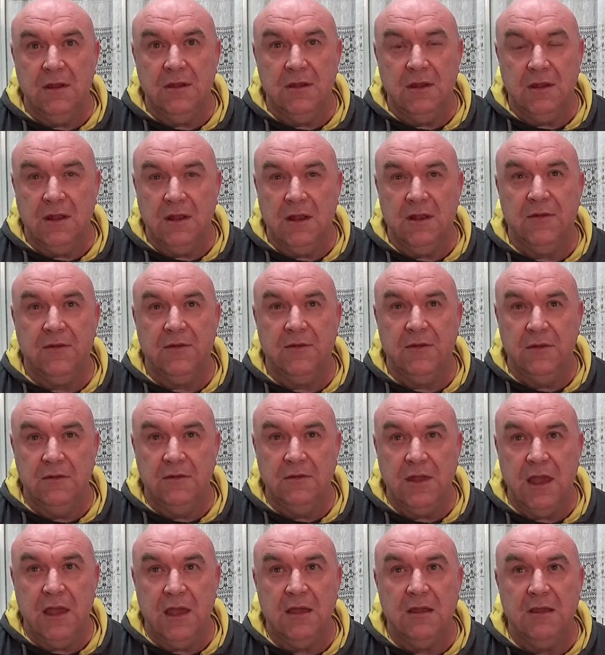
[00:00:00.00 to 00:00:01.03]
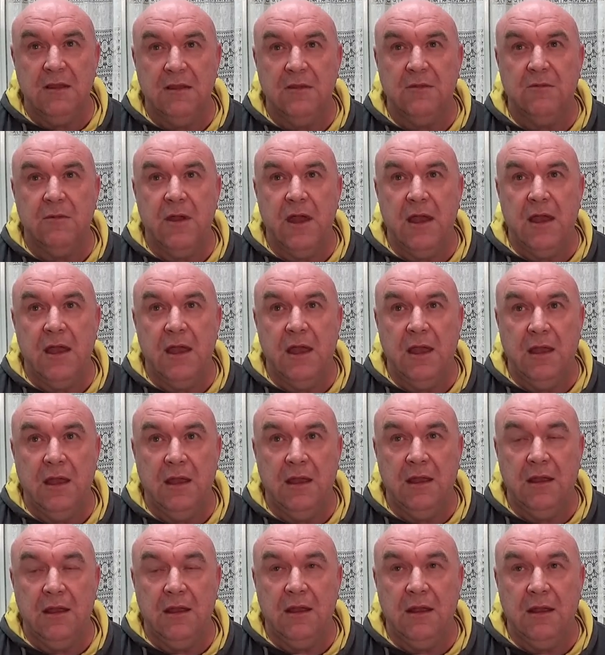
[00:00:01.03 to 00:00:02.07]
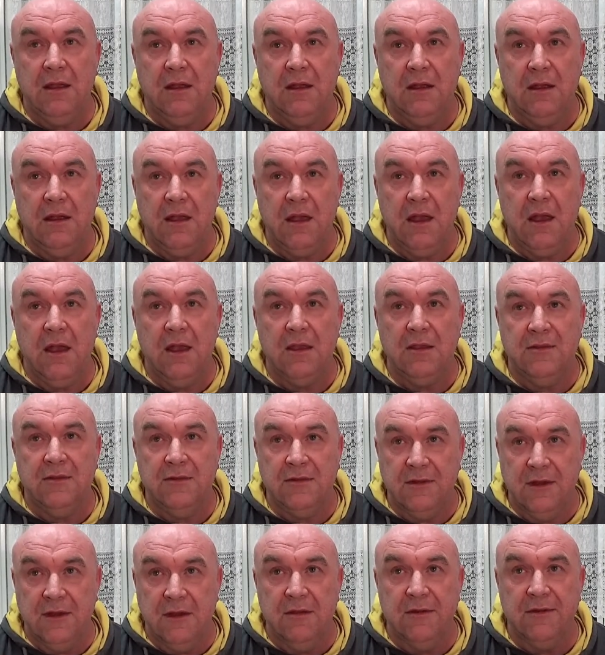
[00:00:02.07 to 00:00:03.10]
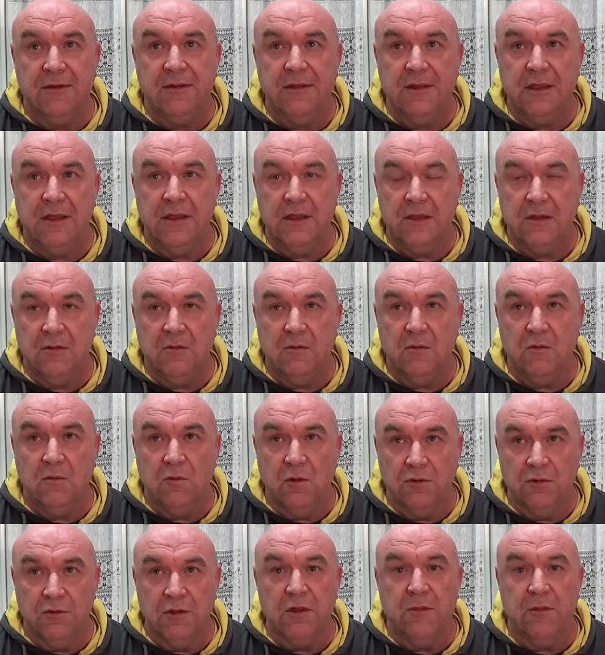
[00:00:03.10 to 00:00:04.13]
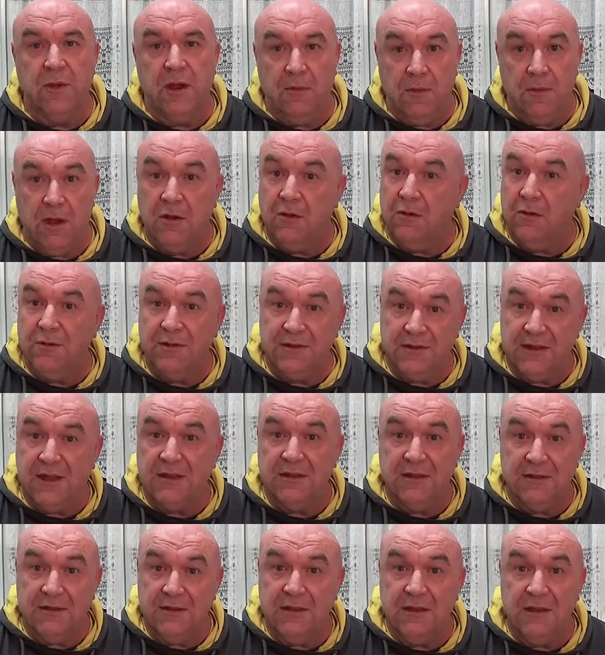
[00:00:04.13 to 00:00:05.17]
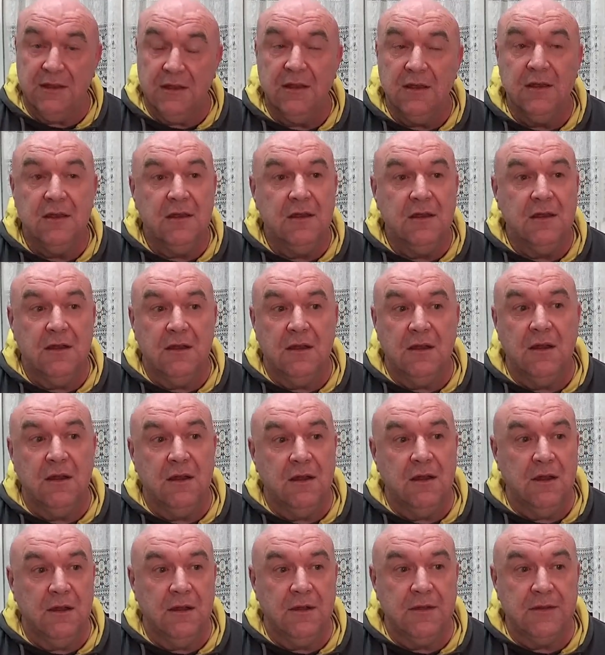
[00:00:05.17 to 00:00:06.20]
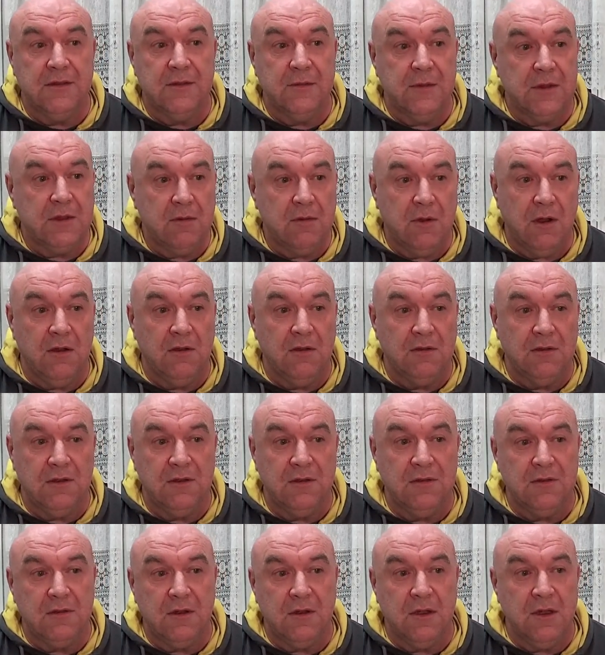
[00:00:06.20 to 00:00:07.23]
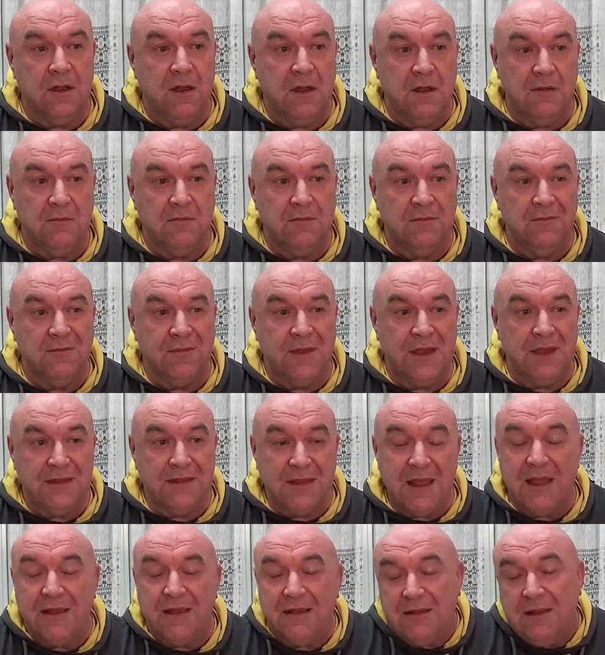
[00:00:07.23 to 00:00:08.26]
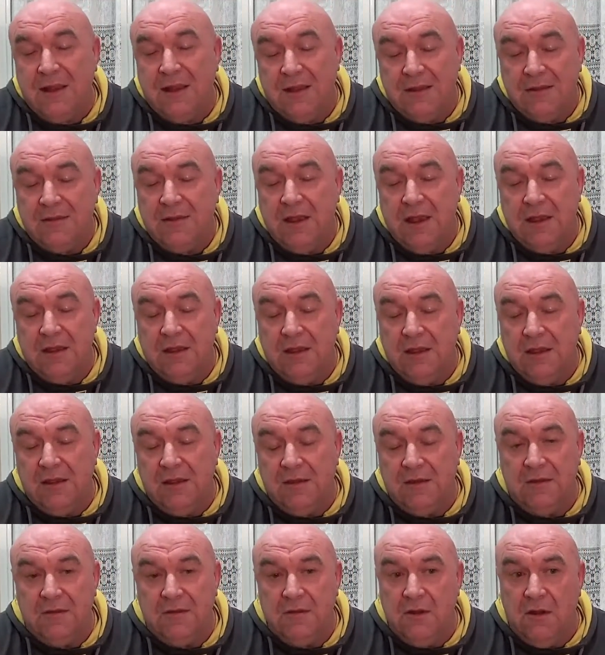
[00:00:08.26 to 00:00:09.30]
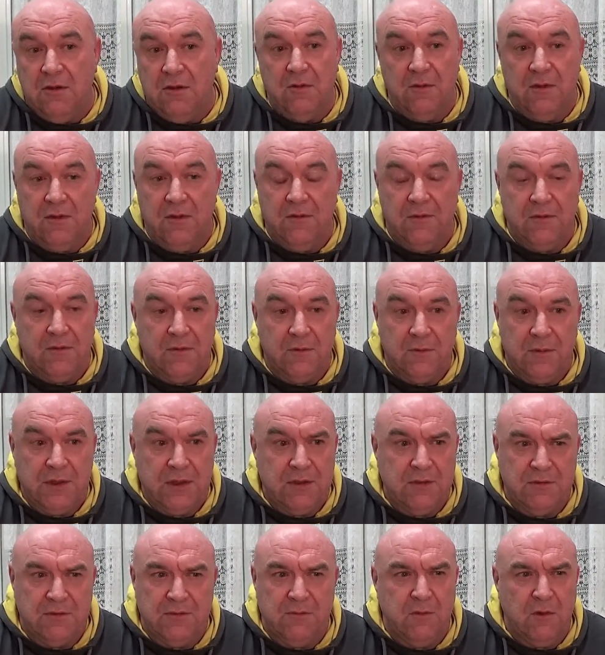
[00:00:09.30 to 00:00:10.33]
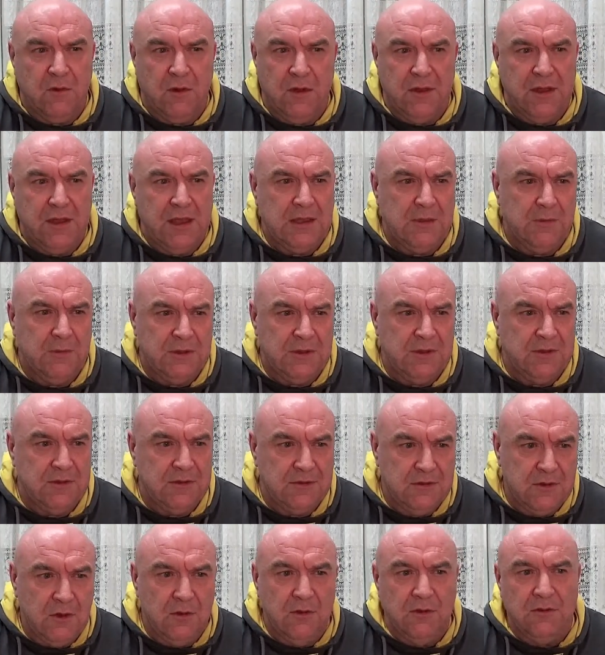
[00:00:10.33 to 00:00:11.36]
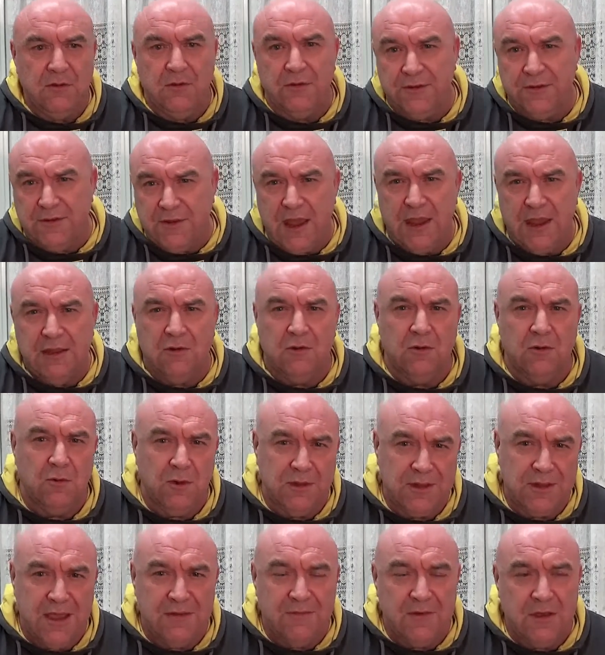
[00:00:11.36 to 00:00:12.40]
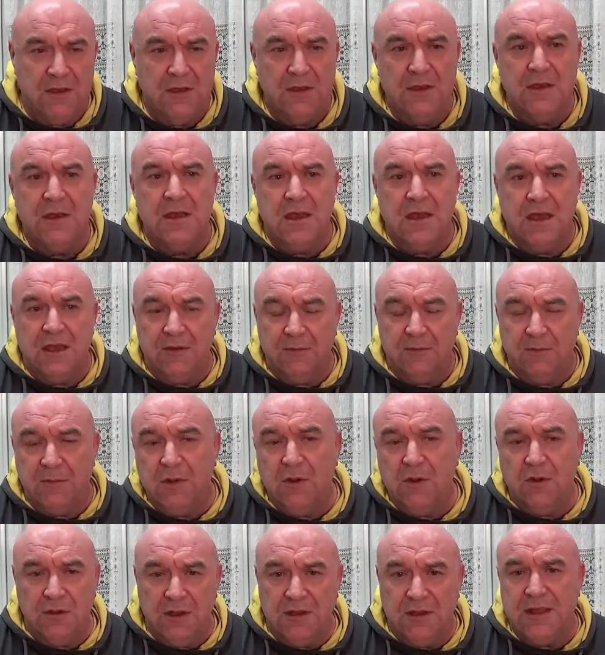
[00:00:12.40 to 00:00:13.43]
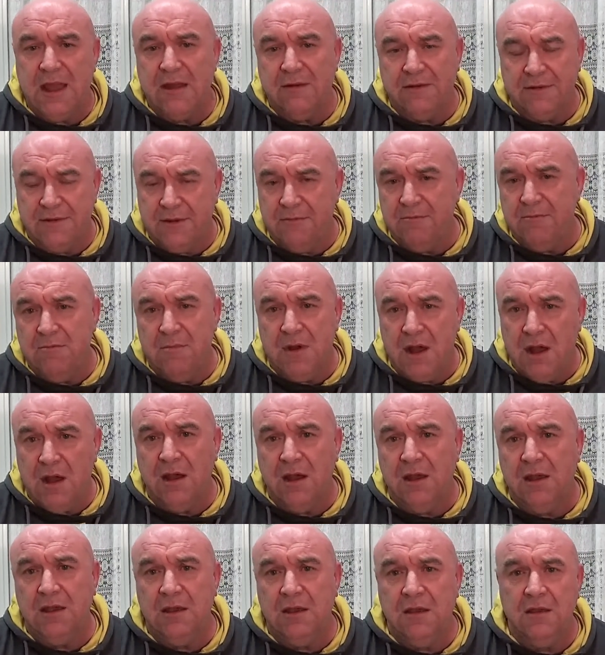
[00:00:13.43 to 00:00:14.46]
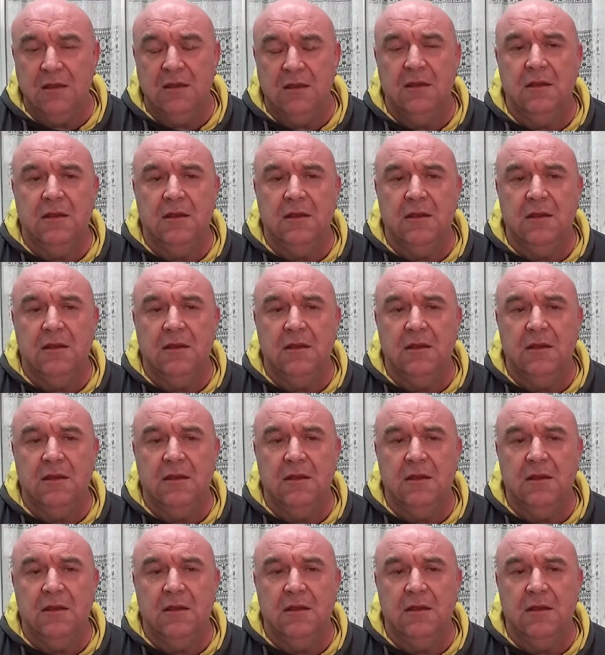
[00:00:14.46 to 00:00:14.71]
in the last few days where I seriously wondered about my own sanity, to be quite honest. And that, like I say, it's not because of what anybody's done or said or whatever, it's purely down to my